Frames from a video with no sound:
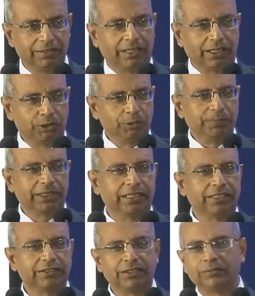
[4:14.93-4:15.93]
I hope the
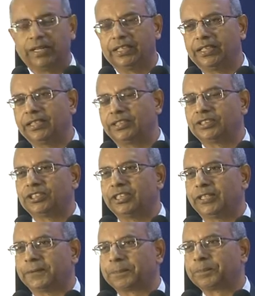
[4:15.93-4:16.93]
collector Wayanad is here,